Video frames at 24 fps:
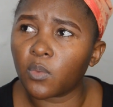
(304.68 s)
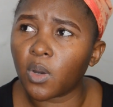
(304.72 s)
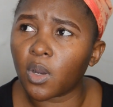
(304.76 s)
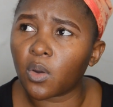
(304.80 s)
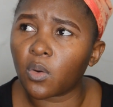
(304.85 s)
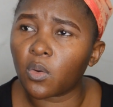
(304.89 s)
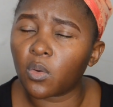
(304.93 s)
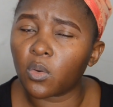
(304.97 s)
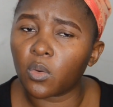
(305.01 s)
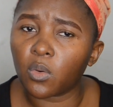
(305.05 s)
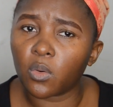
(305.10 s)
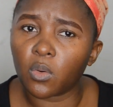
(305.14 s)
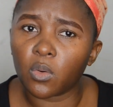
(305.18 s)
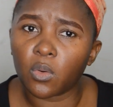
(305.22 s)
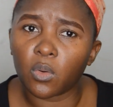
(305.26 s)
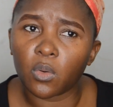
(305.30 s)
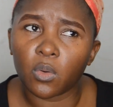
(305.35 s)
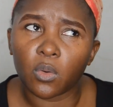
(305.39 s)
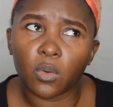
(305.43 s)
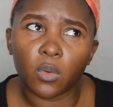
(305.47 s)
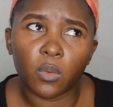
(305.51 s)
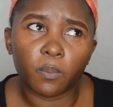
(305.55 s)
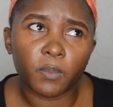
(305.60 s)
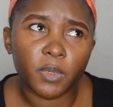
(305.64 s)

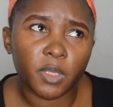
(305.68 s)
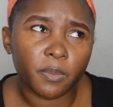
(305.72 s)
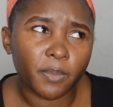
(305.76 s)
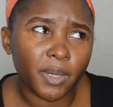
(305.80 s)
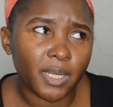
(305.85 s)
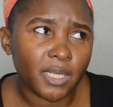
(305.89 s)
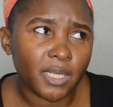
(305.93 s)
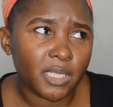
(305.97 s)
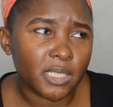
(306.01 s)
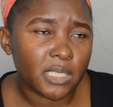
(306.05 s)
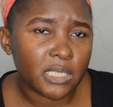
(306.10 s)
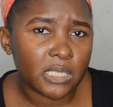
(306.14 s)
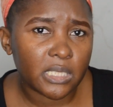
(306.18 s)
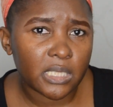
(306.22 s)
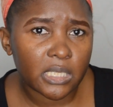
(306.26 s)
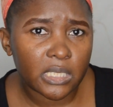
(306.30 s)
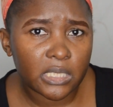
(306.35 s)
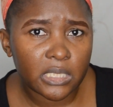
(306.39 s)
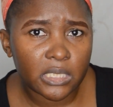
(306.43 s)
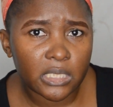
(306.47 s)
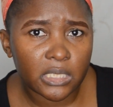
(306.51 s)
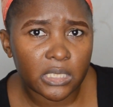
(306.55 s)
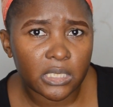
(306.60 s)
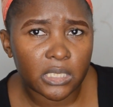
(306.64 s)
wako Mlimani
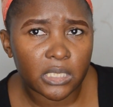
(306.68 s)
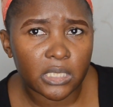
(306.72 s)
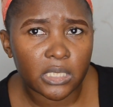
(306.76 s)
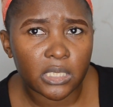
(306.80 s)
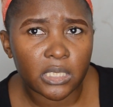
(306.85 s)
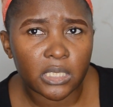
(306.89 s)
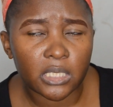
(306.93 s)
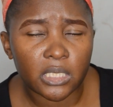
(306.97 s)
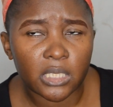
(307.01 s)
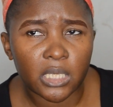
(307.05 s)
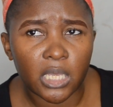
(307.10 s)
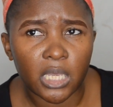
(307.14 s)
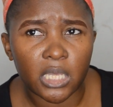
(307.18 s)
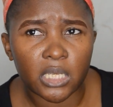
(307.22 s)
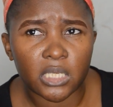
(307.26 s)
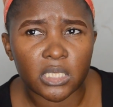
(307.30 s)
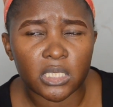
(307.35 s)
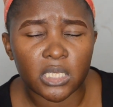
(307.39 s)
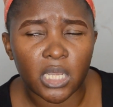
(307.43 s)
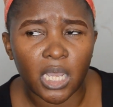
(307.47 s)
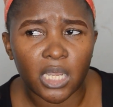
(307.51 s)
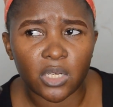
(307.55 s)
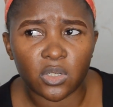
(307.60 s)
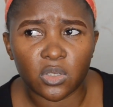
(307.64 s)
City,
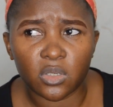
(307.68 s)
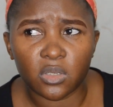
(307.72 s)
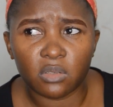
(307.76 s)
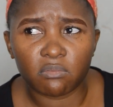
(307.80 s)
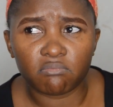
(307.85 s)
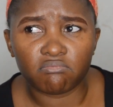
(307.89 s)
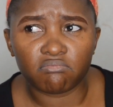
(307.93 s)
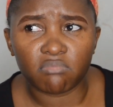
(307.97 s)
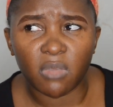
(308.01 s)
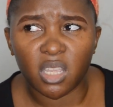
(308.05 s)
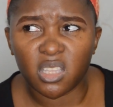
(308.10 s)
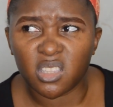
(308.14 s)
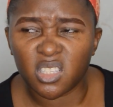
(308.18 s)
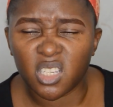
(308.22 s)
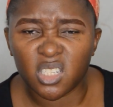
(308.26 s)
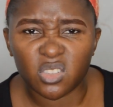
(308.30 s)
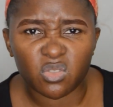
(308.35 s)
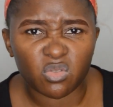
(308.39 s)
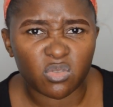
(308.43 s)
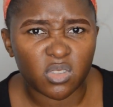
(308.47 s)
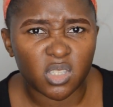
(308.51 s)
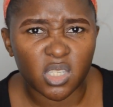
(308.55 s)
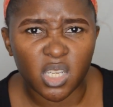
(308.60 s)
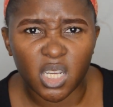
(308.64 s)
and I tend
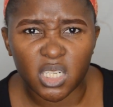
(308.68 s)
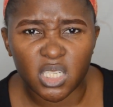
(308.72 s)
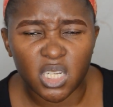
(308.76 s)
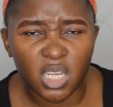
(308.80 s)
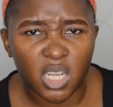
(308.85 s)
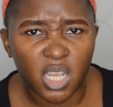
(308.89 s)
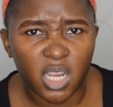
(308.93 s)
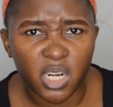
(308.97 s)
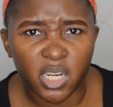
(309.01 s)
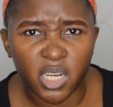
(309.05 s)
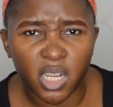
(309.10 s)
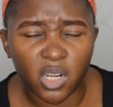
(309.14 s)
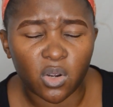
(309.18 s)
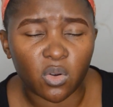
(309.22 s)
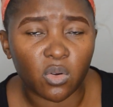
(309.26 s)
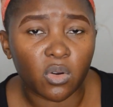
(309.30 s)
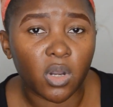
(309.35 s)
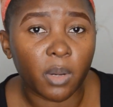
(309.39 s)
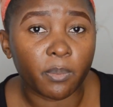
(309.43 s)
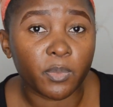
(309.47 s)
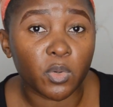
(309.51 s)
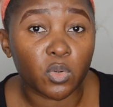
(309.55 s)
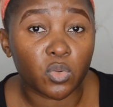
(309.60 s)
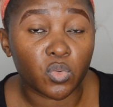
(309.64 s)
to think at Kariakoo.
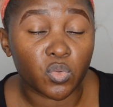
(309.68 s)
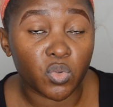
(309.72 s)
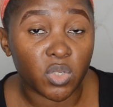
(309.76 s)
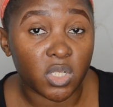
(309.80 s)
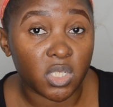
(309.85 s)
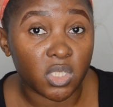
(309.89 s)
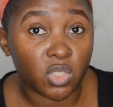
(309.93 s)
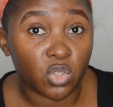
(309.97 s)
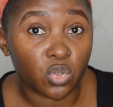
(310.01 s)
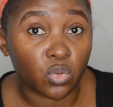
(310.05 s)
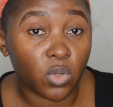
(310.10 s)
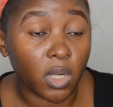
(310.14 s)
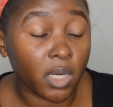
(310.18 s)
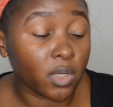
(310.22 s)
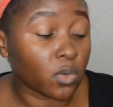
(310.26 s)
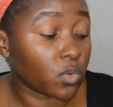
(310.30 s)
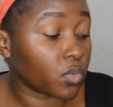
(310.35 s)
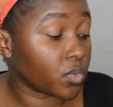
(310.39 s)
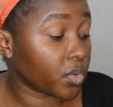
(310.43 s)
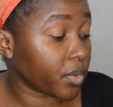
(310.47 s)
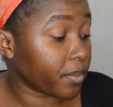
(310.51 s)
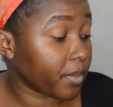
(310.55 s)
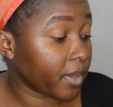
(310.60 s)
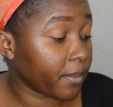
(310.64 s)
I'm not really sure, I
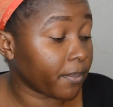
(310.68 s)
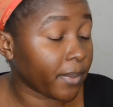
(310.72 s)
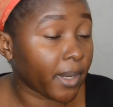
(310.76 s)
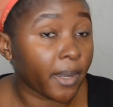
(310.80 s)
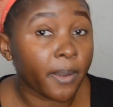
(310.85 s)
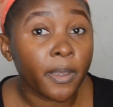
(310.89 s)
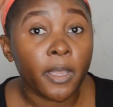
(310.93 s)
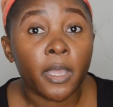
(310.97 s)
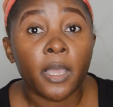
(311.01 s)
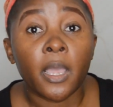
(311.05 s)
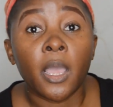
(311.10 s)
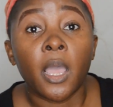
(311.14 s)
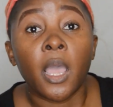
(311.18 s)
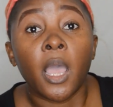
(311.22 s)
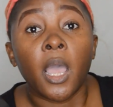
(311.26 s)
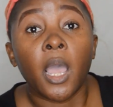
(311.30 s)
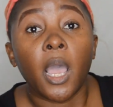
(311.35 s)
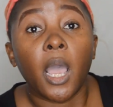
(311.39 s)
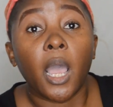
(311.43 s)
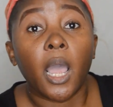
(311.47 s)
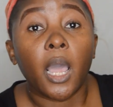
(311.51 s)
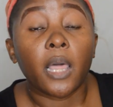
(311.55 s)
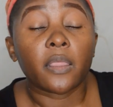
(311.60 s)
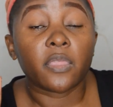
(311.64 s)
don't remember.
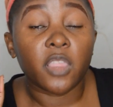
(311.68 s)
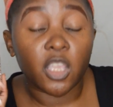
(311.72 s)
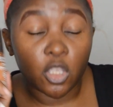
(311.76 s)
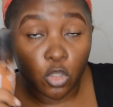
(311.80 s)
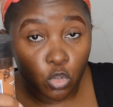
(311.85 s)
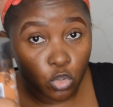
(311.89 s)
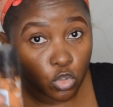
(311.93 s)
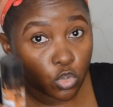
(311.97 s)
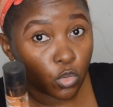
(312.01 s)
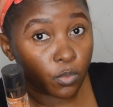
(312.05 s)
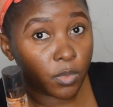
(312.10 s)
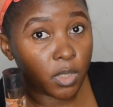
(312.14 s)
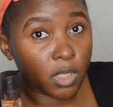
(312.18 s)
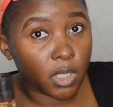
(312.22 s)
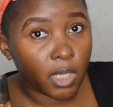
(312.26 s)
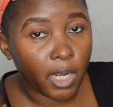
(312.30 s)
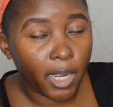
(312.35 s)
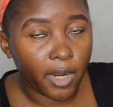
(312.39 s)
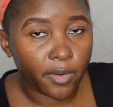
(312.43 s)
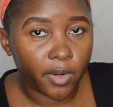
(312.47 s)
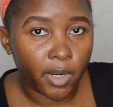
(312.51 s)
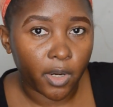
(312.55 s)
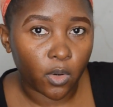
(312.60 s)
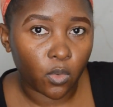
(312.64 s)
They used to be in
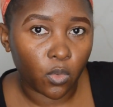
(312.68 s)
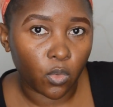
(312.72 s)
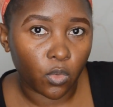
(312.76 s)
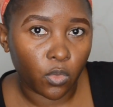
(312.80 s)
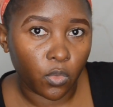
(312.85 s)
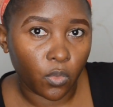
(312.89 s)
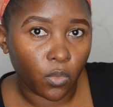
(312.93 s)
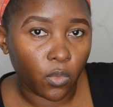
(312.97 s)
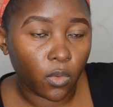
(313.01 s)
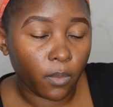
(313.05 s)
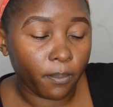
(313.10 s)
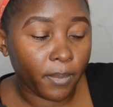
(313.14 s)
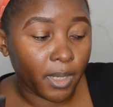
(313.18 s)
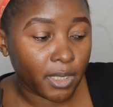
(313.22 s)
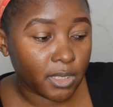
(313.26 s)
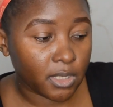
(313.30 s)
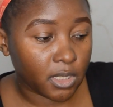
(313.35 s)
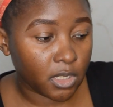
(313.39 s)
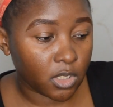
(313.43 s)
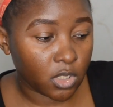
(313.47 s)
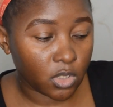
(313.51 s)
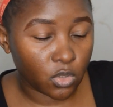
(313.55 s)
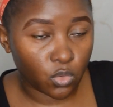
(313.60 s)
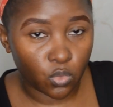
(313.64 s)
Kariakoo though, but
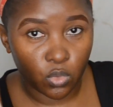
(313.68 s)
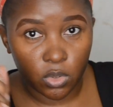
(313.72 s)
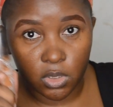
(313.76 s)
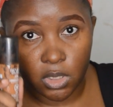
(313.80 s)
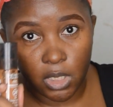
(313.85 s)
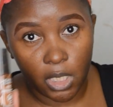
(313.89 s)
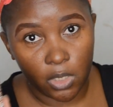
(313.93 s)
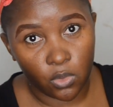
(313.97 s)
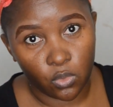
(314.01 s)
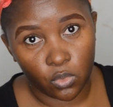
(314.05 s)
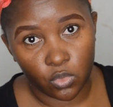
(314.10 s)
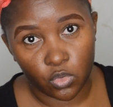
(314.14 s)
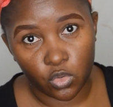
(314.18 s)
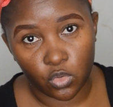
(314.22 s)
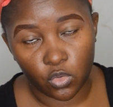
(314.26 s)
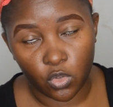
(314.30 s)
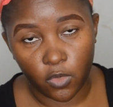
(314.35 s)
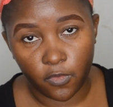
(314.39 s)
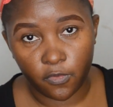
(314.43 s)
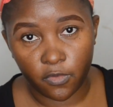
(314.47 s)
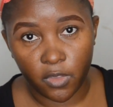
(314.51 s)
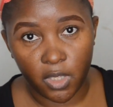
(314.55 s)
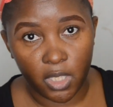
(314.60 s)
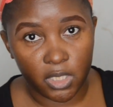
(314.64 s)
squeezy, I don't know
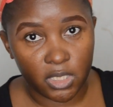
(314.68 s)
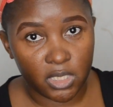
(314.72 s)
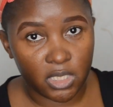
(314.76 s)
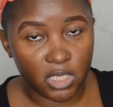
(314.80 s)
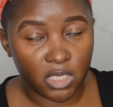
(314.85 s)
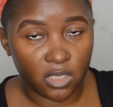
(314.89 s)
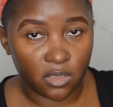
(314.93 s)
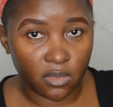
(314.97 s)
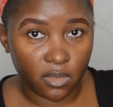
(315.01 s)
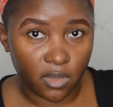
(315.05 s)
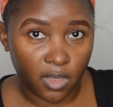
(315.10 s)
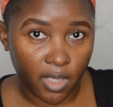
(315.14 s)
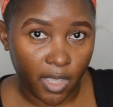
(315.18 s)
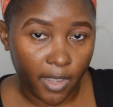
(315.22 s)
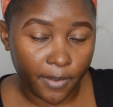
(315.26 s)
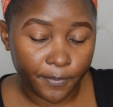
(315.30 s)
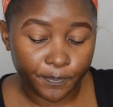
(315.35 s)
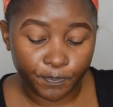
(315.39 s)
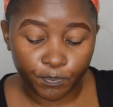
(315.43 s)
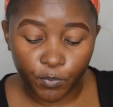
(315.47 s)
if they're still there.